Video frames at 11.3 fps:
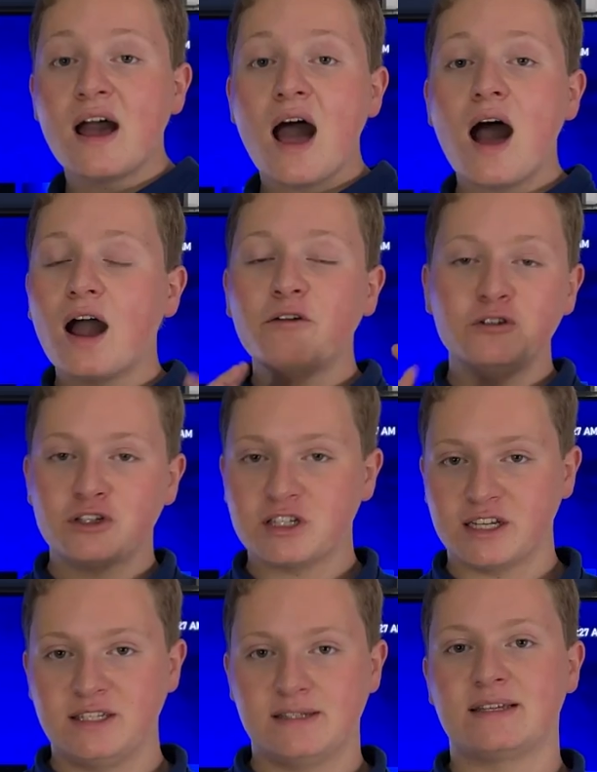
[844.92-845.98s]
I would just
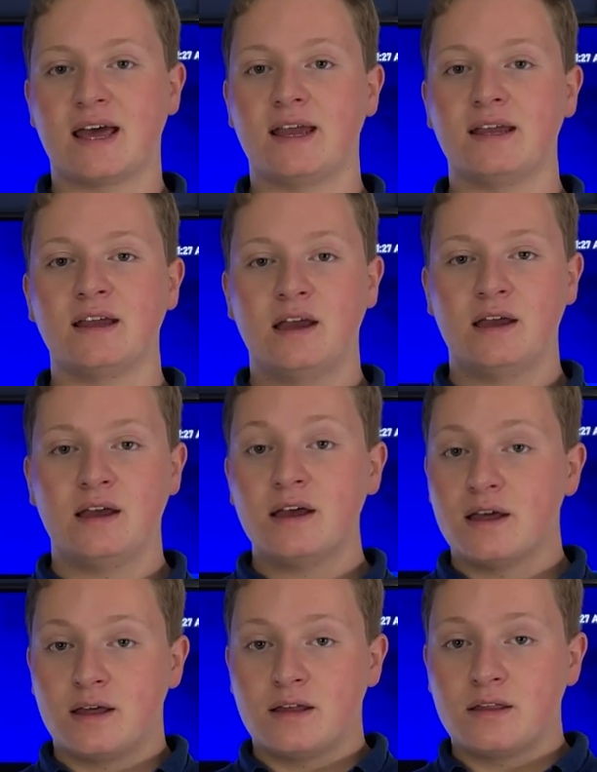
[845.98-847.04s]
like to say,
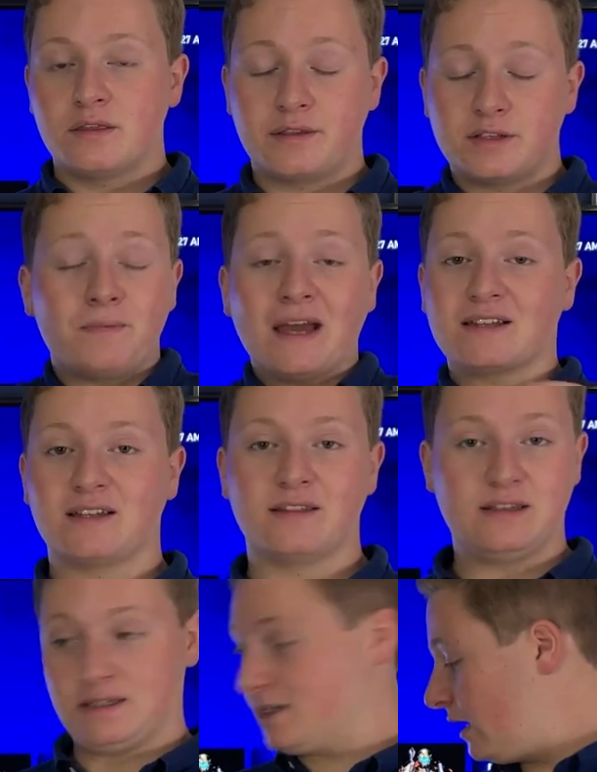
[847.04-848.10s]
the specs on
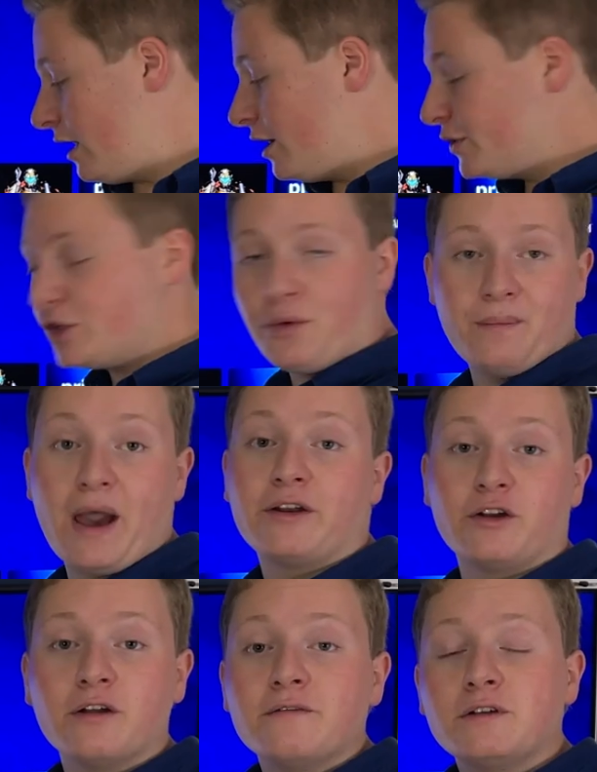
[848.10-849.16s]
this don't matter.
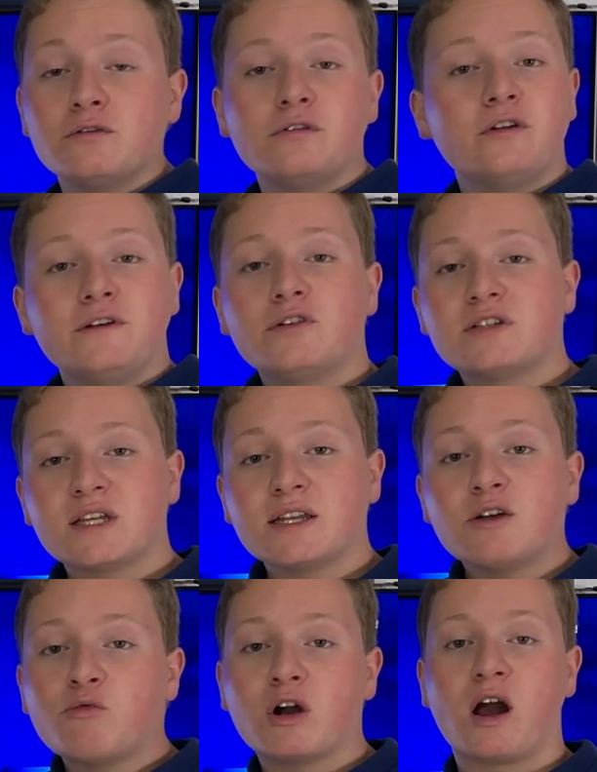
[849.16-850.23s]
If you're
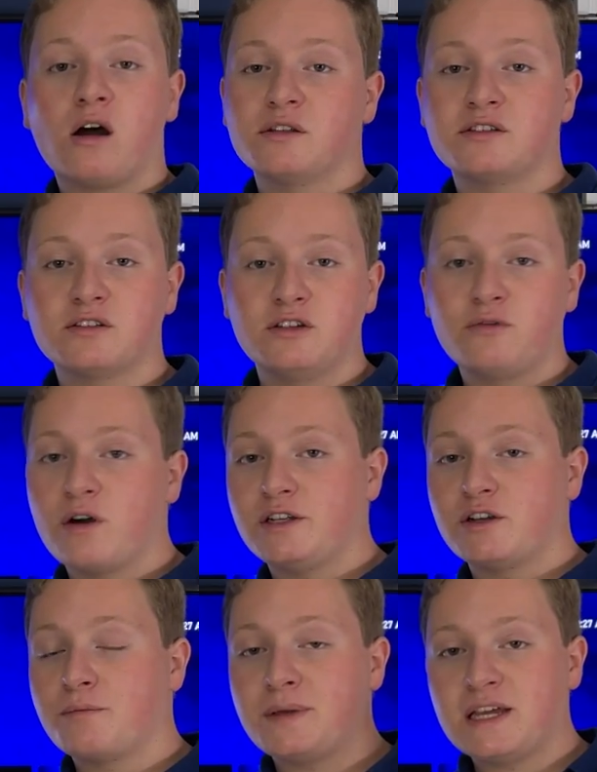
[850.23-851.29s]
deciding what console you want, you
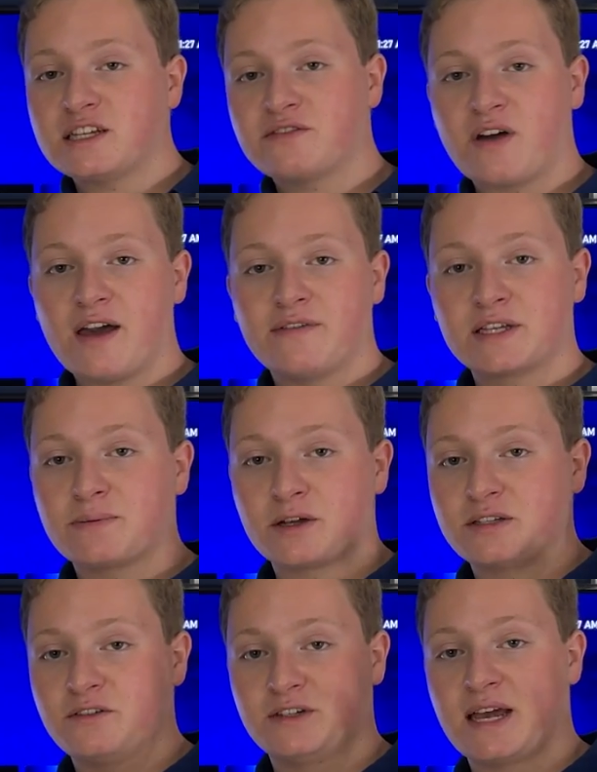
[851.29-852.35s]
know, PS5, Xbox
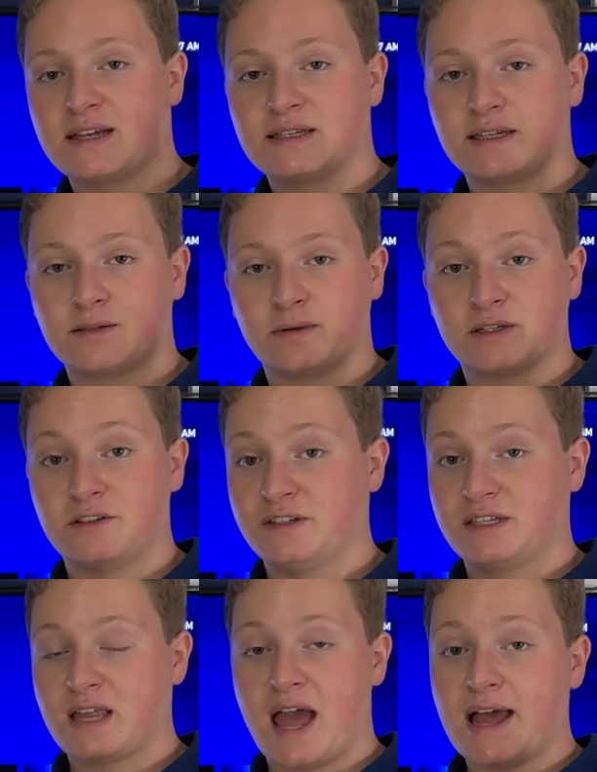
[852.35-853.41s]
Series X, Xbox
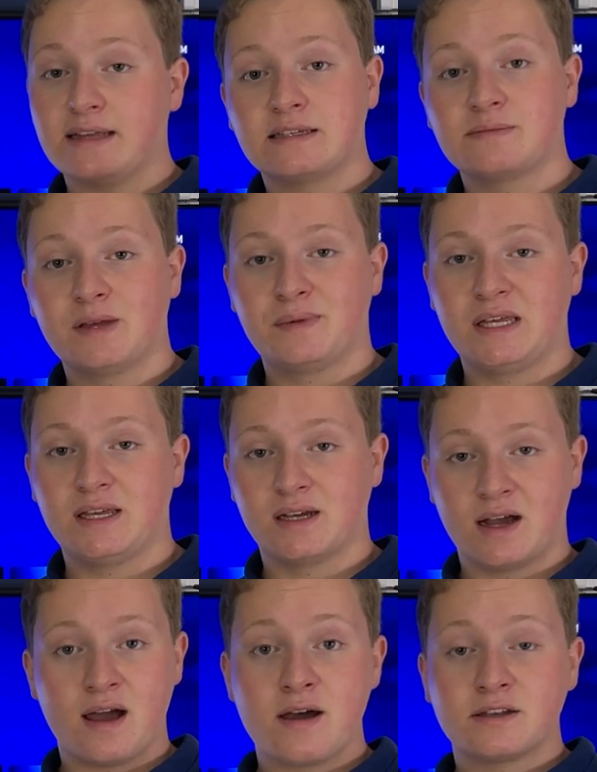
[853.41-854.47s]
Series S, maybe
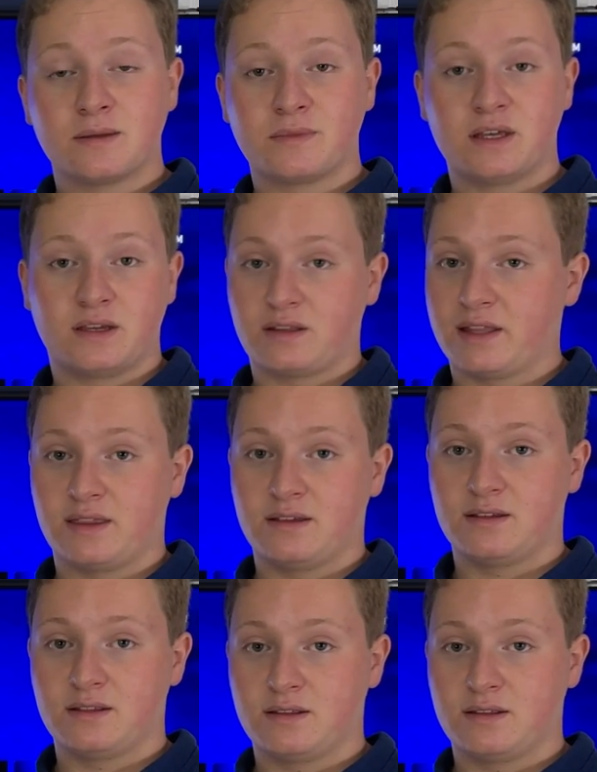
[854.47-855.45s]
something like the